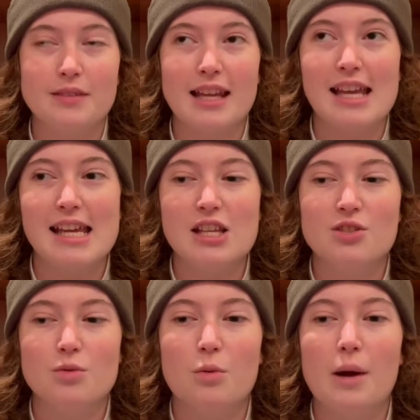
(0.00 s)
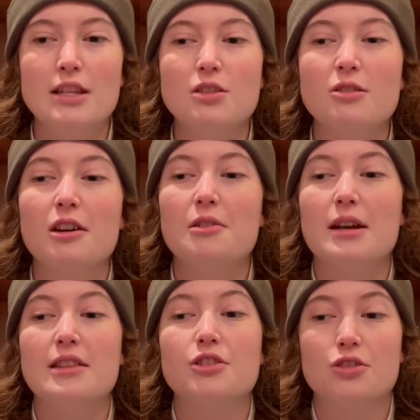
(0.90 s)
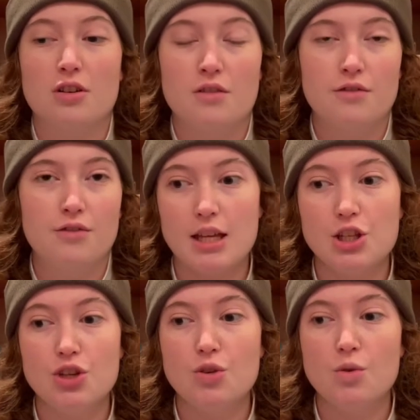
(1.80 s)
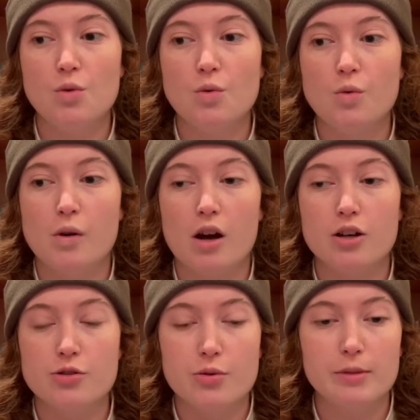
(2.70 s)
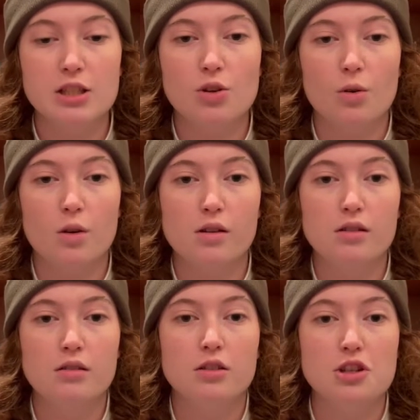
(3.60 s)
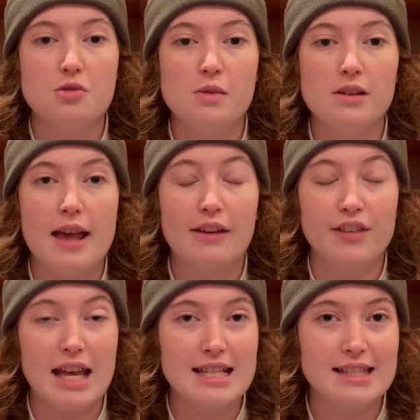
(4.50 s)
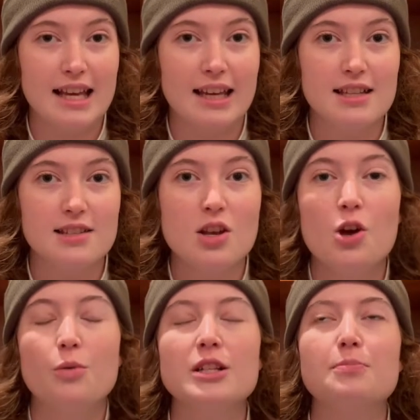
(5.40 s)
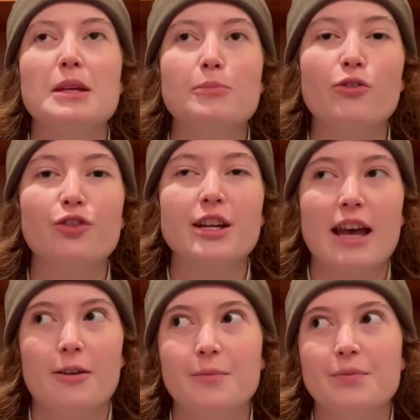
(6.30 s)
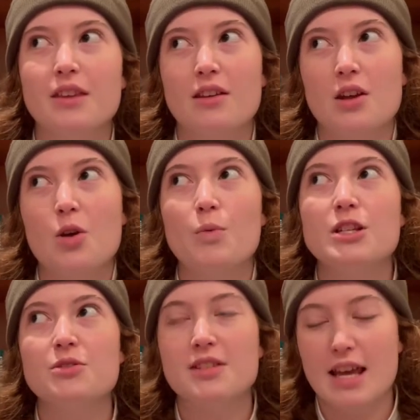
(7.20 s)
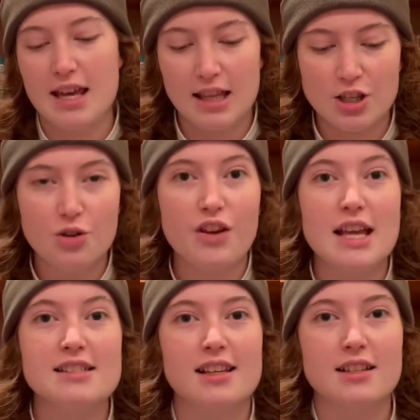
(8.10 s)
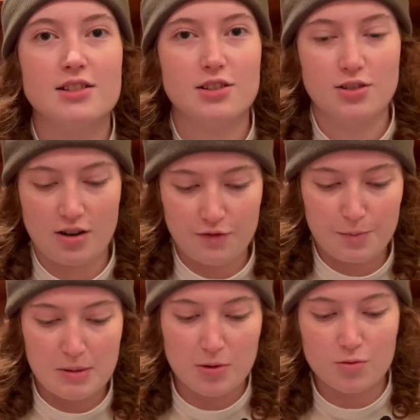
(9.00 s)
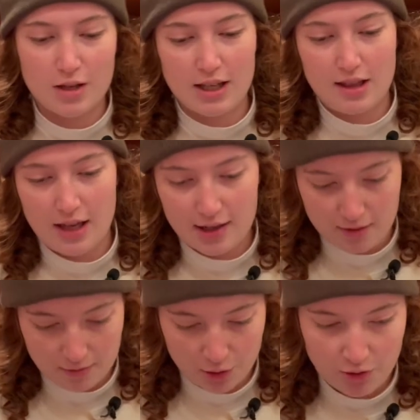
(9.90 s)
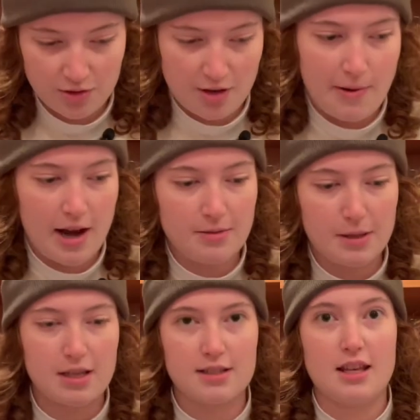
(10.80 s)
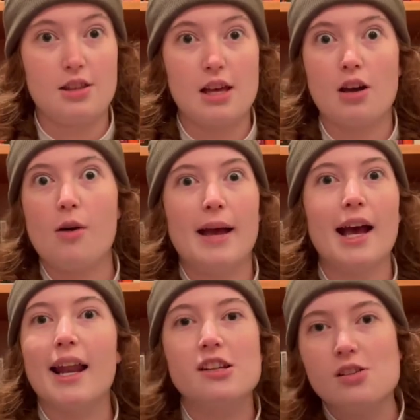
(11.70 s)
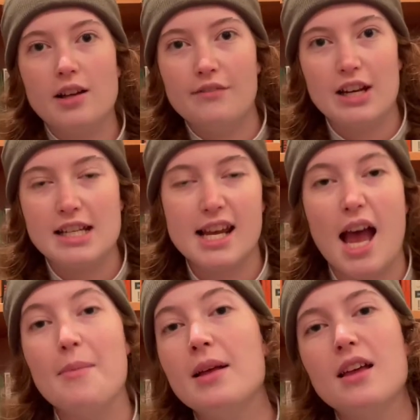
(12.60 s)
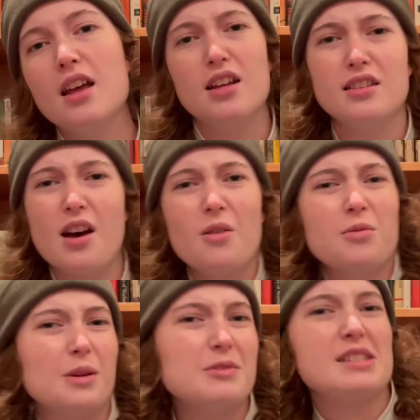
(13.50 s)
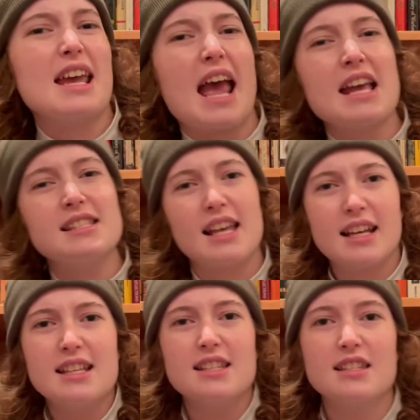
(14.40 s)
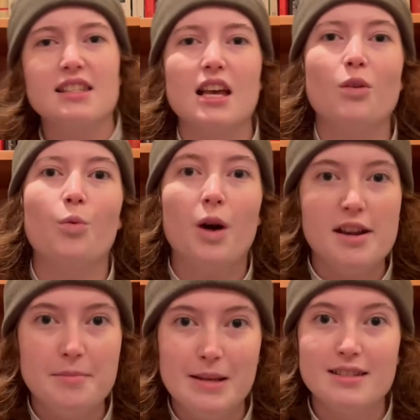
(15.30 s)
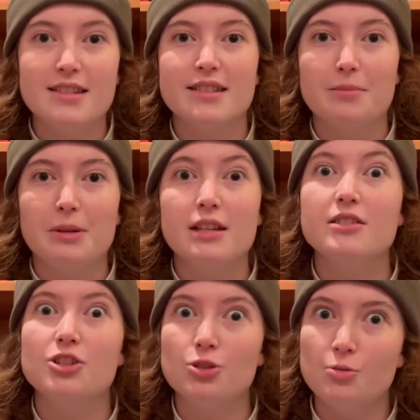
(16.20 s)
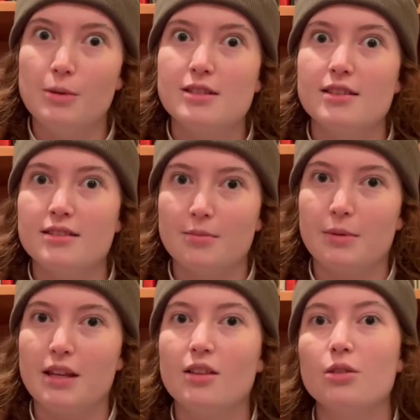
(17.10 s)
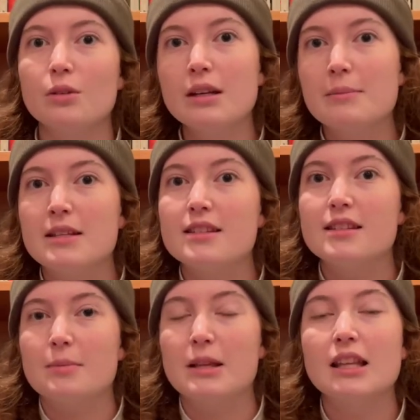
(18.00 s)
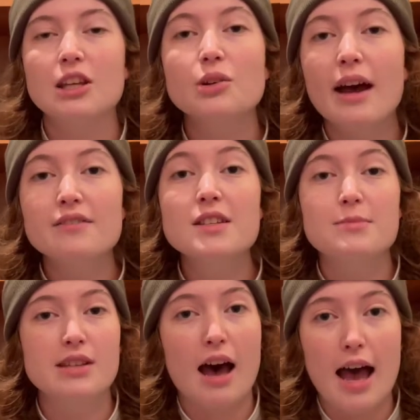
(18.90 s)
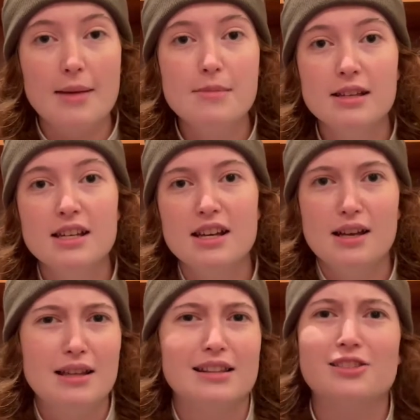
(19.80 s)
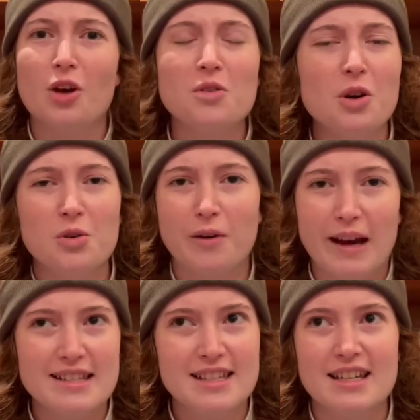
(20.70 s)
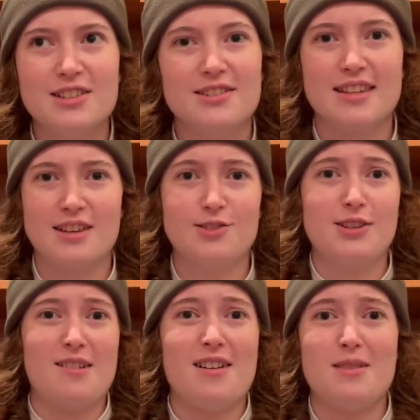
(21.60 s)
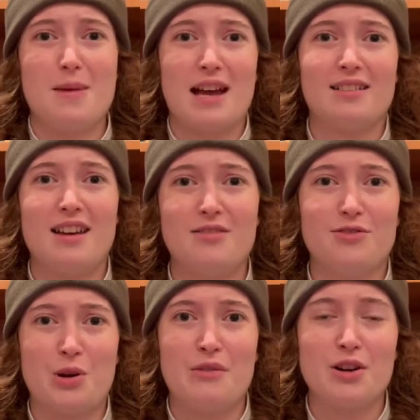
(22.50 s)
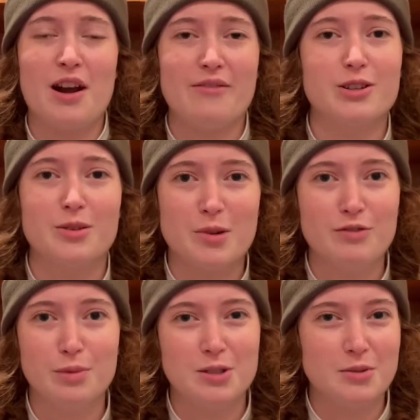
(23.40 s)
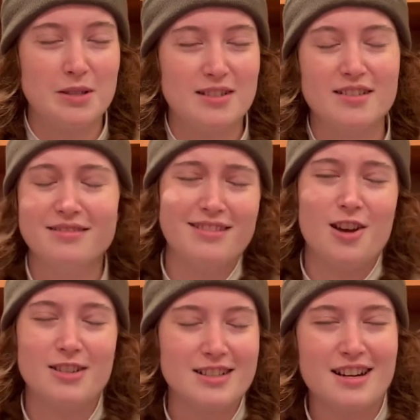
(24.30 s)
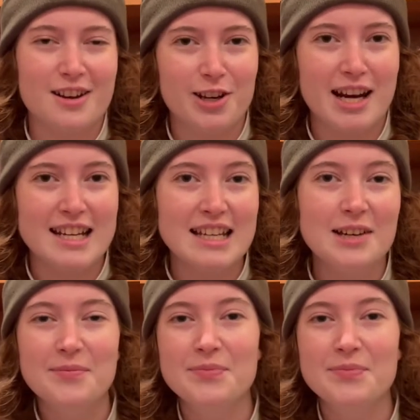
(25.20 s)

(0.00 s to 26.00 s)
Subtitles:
is when you go and serve, you are normally told you have 8 seconds, which people freak out. When you say, like, you have 8 seconds to serve, people really, like, lose their mind because they think, oh my god, I don't have any time. No, when we say 8 seconds, it's like 1 Mississippi, 2 Mississippi, 3 Mississippi. Like, you have some time. Don't go crazy and just, like, chill on the back line forever after the ref blows the whistle. No, that's not a good idea.